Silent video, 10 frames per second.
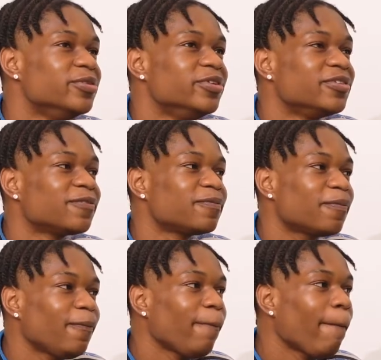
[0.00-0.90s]
make sure, what's your
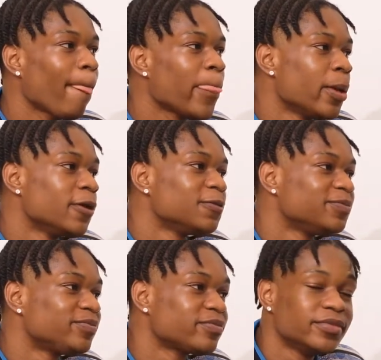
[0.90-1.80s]
Instagram? Tell them what's
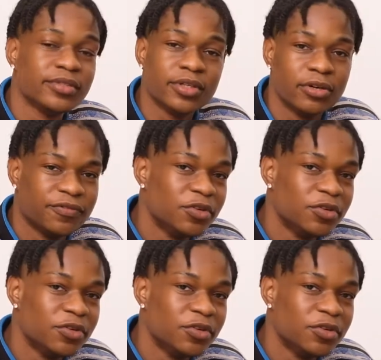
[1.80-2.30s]
your Instagram so they